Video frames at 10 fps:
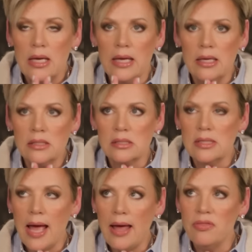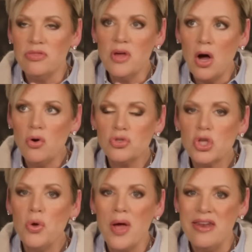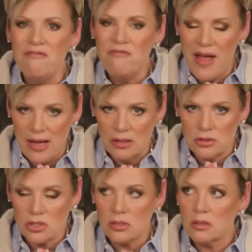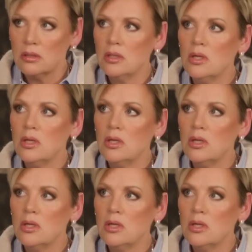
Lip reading: is that those who advance